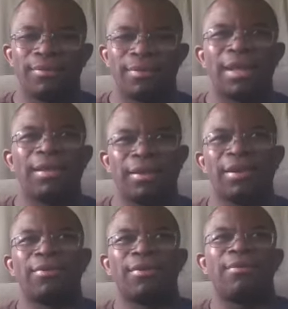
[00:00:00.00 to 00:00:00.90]
I think
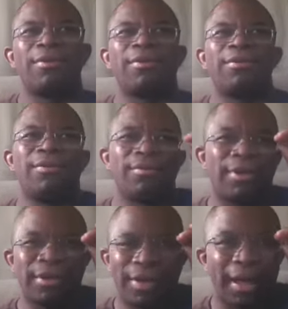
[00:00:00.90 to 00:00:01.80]
that's what I'm going to do
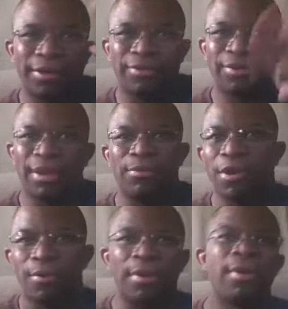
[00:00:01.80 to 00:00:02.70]
because I could just keep
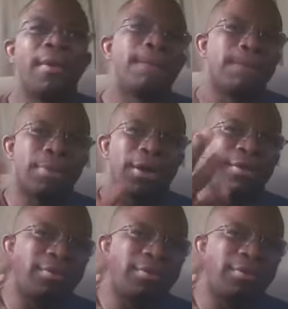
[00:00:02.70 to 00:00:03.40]
going. But